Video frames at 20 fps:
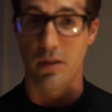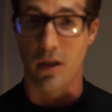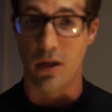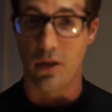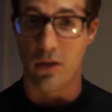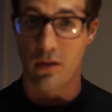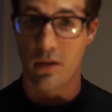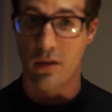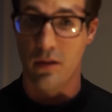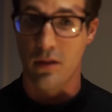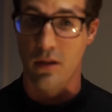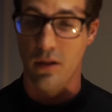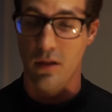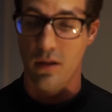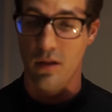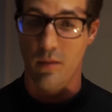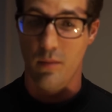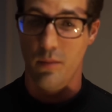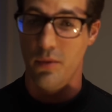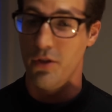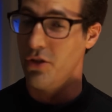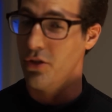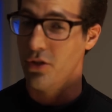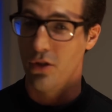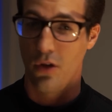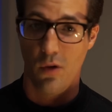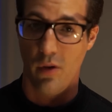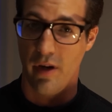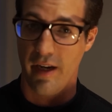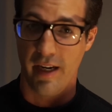toe, but you
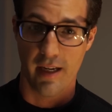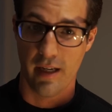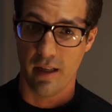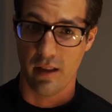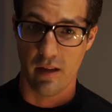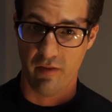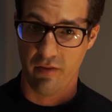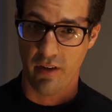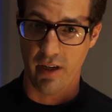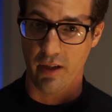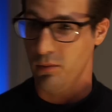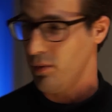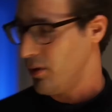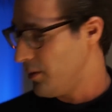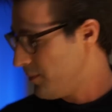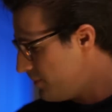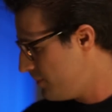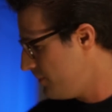don't want to get hit in the face with